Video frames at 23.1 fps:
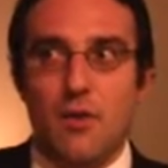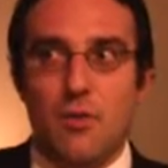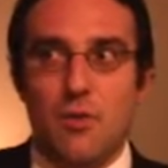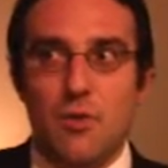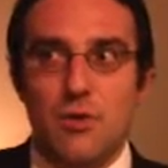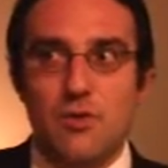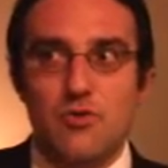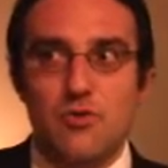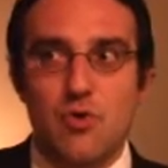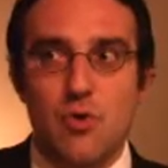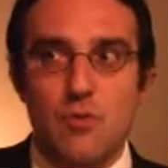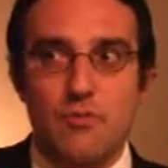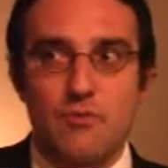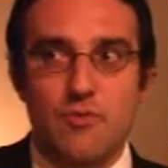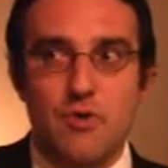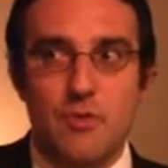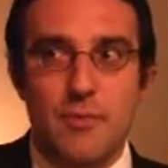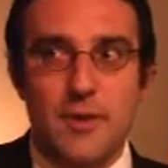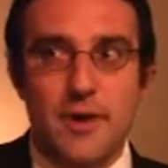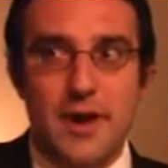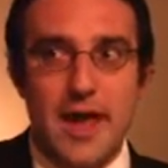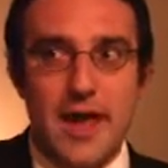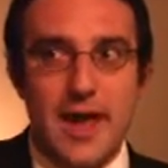we know
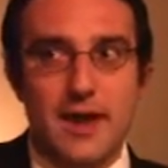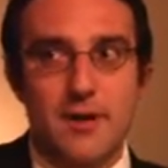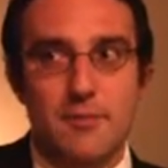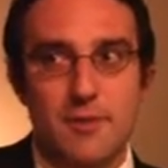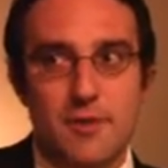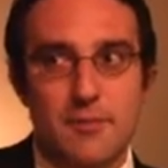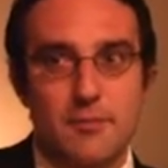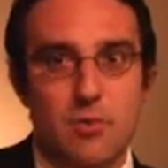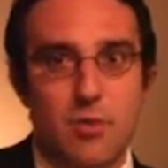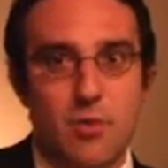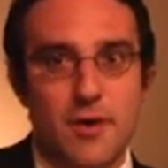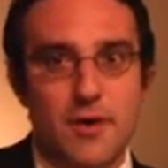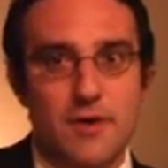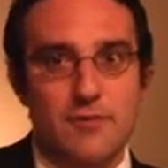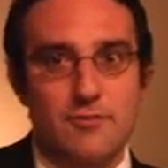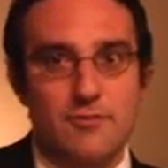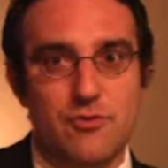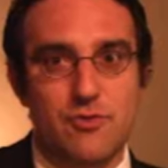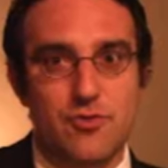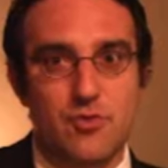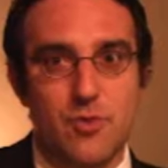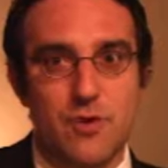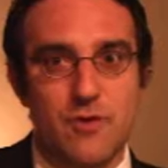from an animal point of
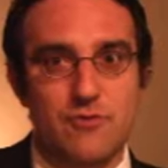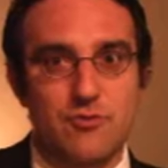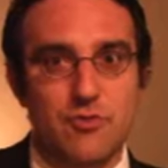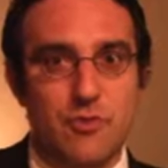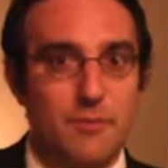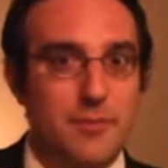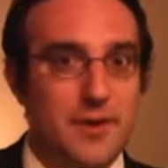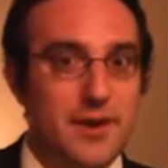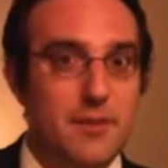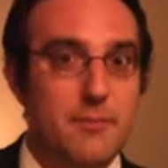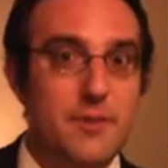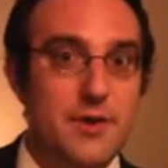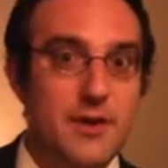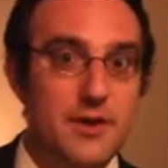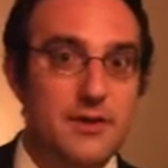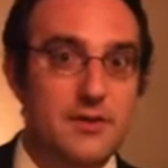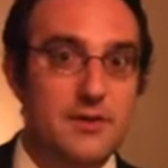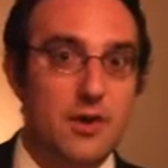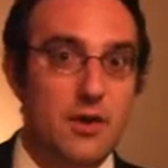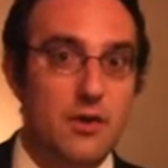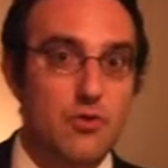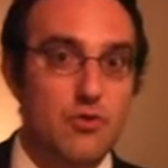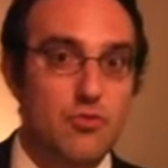view and from
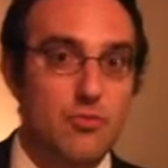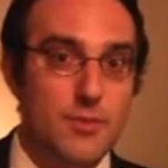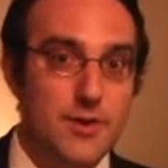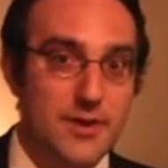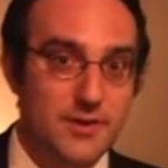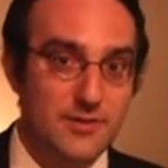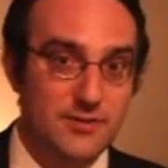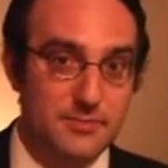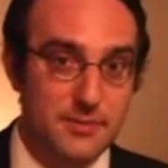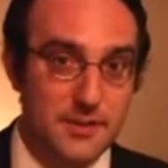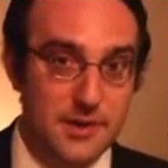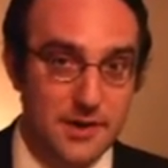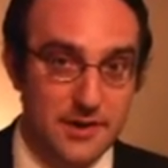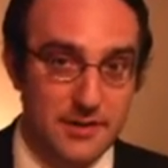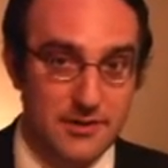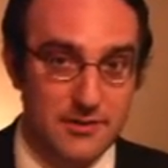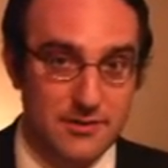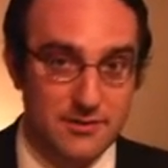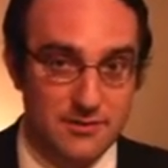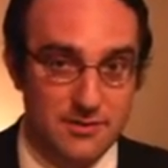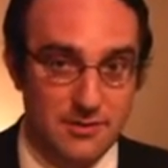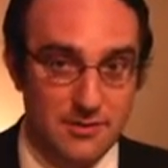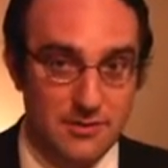limited human
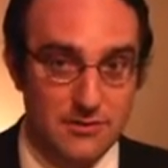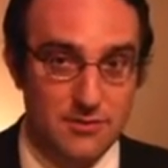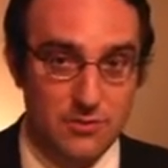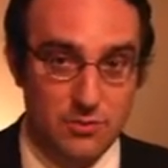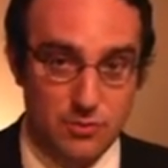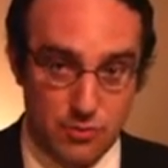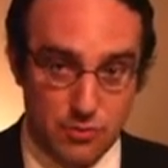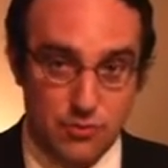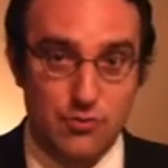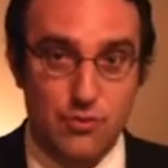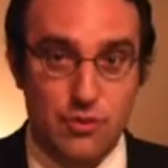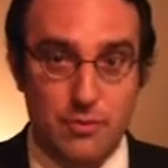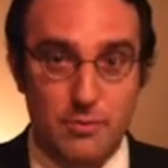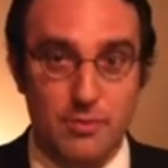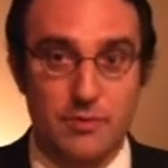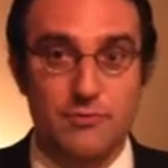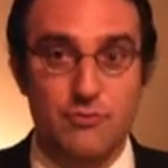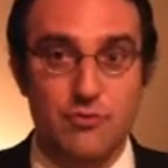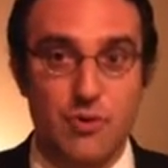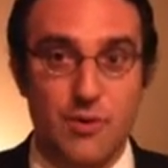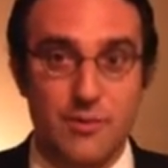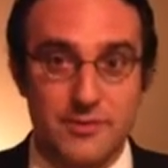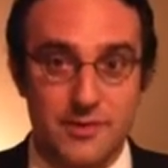experiences, which were
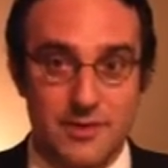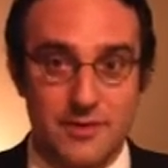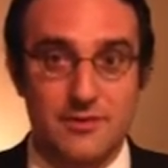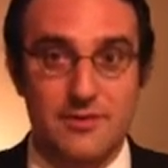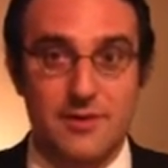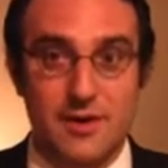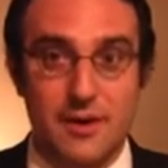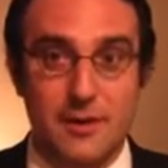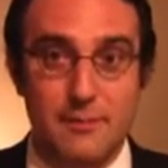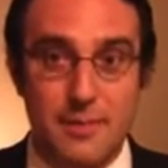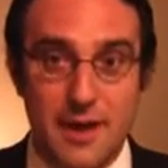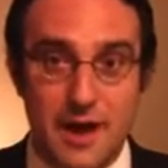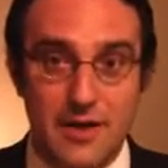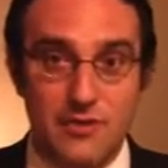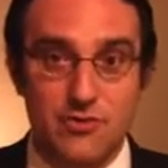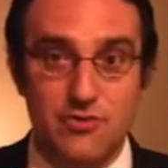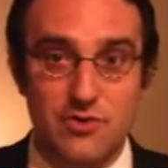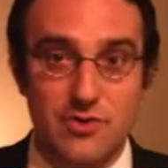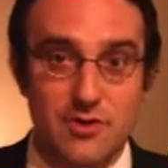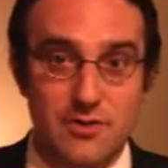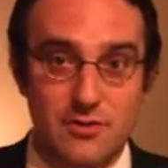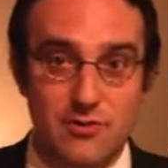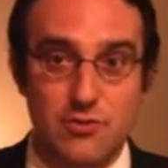performed under
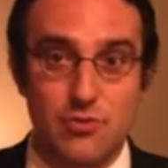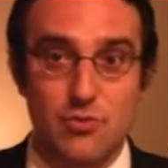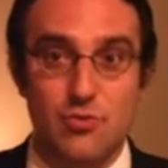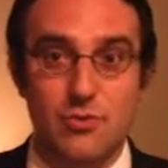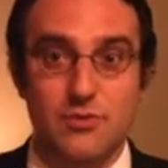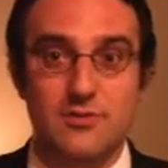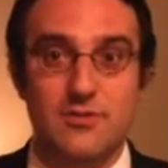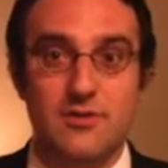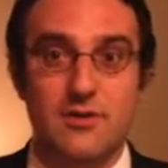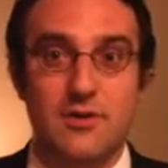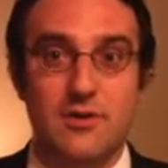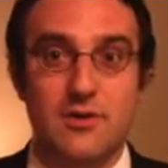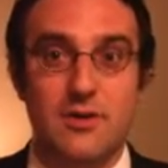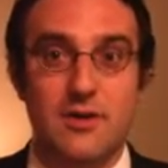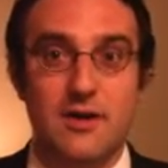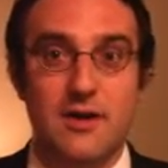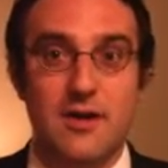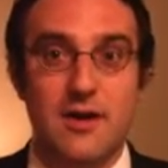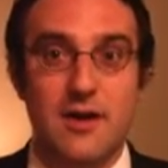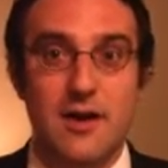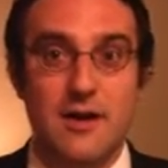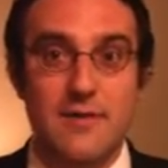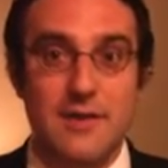compassionate use,
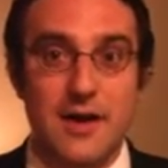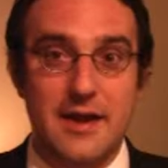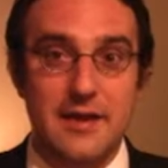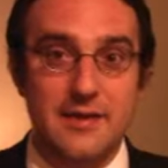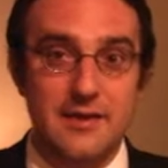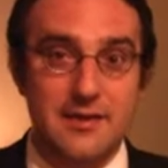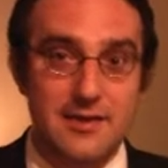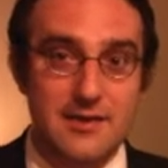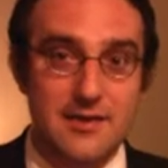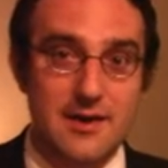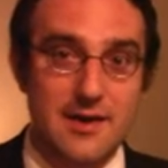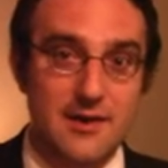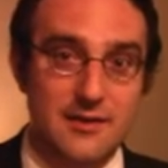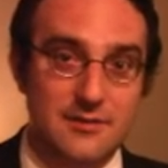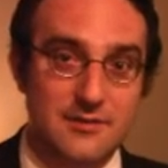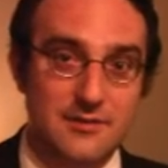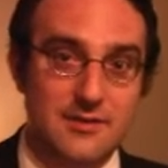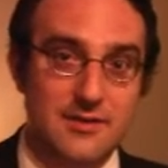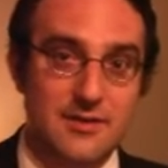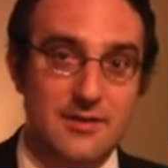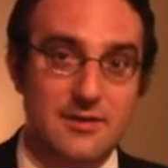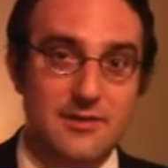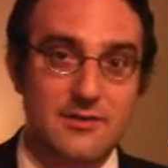that
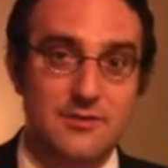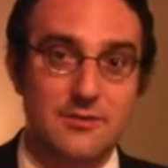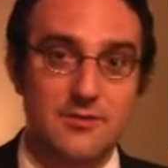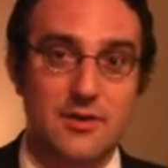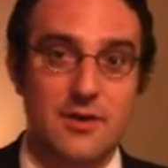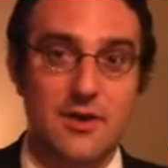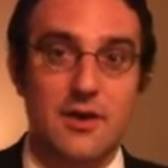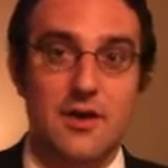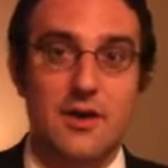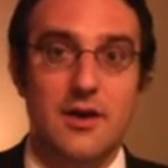ERCs